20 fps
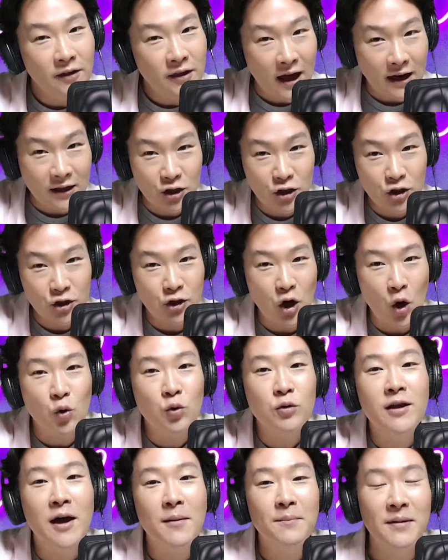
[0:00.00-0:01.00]
that
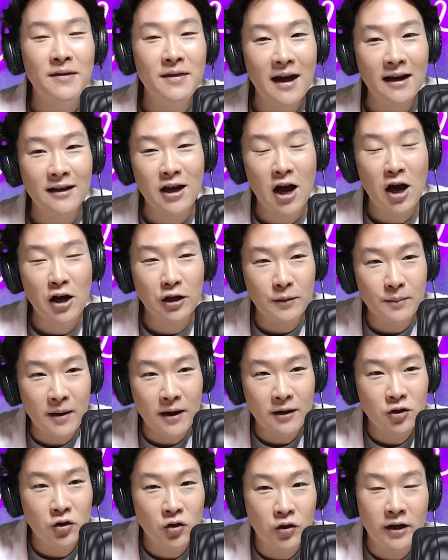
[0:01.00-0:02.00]
shows up in that
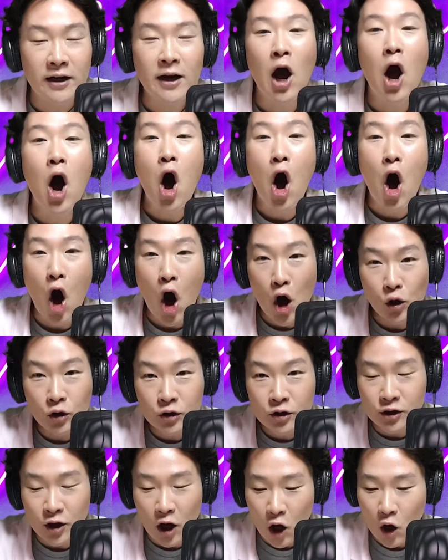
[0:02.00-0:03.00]
documentary
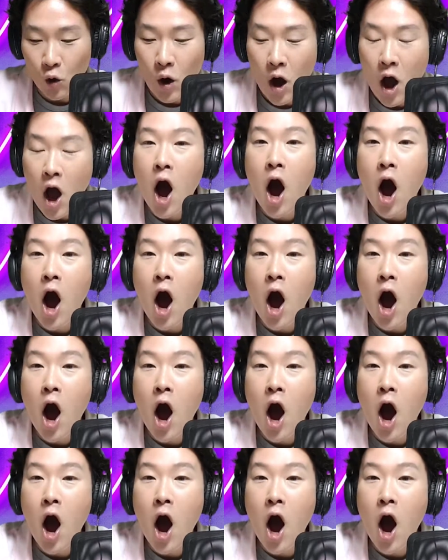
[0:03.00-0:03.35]
also